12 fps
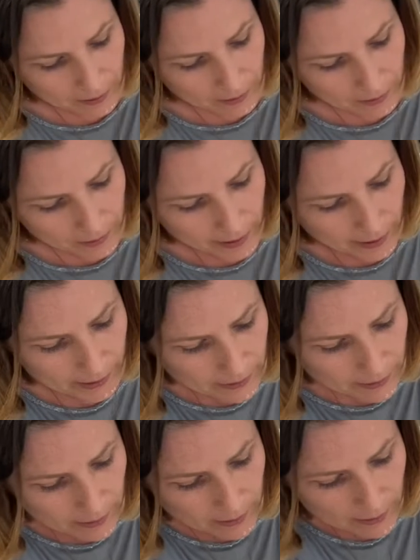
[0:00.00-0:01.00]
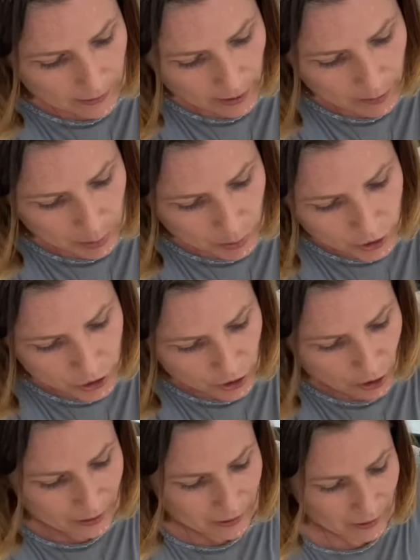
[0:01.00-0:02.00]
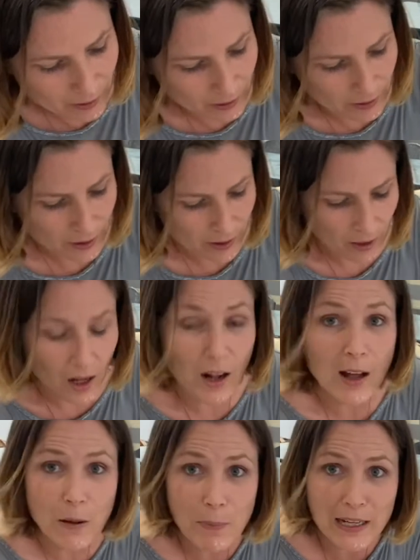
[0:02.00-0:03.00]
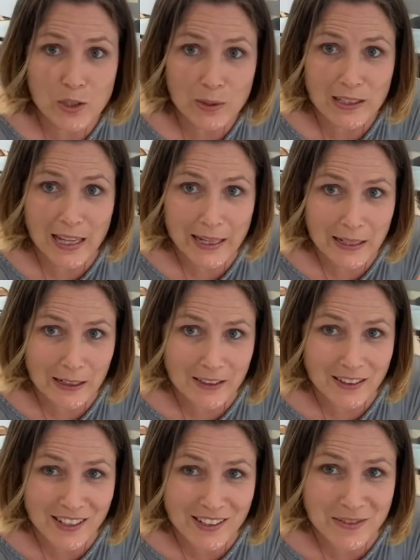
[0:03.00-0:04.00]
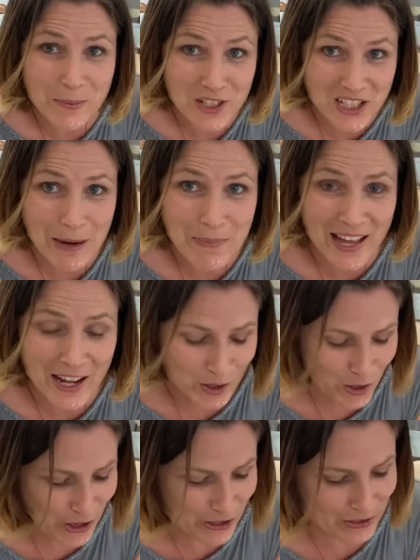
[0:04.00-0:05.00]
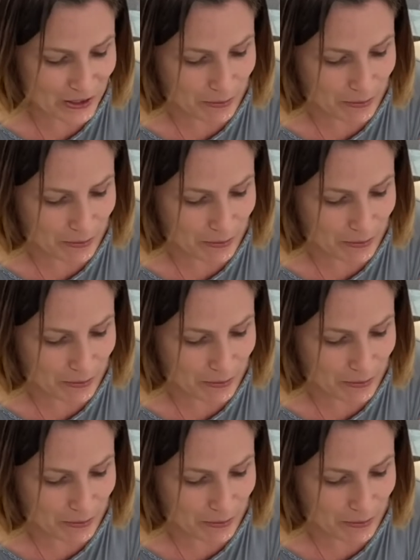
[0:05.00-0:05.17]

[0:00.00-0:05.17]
okay, and push it on. I'll come back to it later and shape that nose,